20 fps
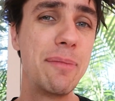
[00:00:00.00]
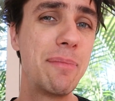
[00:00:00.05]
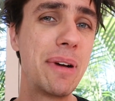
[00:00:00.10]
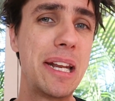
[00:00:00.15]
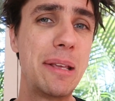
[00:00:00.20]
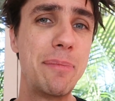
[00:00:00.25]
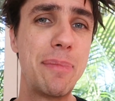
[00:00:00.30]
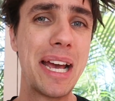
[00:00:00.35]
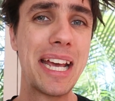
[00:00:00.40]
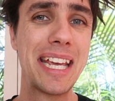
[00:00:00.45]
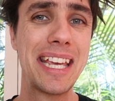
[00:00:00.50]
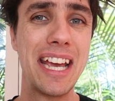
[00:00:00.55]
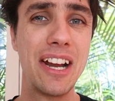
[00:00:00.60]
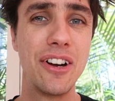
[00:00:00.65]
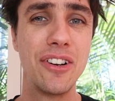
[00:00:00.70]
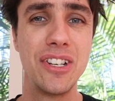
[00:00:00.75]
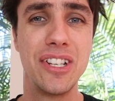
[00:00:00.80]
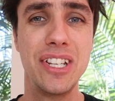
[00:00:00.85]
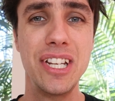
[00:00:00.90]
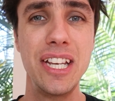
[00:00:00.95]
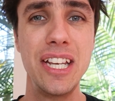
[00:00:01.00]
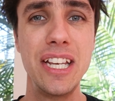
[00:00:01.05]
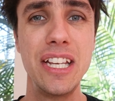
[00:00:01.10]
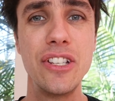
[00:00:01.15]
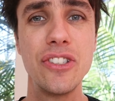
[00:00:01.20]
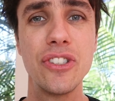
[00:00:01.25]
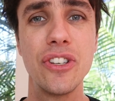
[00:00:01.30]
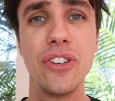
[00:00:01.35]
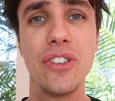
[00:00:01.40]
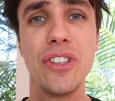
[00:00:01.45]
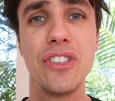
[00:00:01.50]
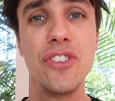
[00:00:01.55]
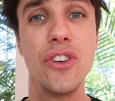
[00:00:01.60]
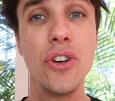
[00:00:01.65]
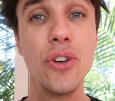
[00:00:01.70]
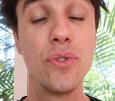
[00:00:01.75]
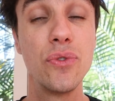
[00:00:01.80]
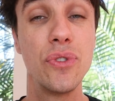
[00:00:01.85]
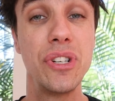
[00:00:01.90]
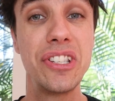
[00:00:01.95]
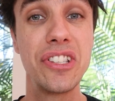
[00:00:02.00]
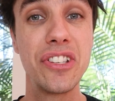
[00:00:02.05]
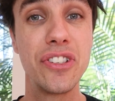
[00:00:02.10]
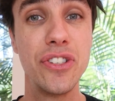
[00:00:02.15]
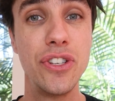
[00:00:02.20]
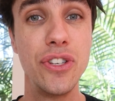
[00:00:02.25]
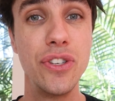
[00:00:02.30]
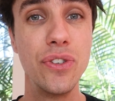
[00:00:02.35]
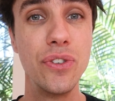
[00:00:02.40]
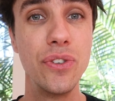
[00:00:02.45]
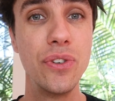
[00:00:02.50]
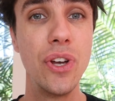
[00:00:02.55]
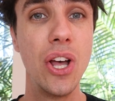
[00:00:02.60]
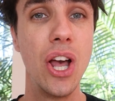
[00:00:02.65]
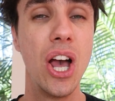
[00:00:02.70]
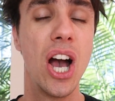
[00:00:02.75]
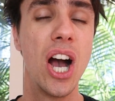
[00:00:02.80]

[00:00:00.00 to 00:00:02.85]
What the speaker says: money-back guarantee, so there's no risk to you.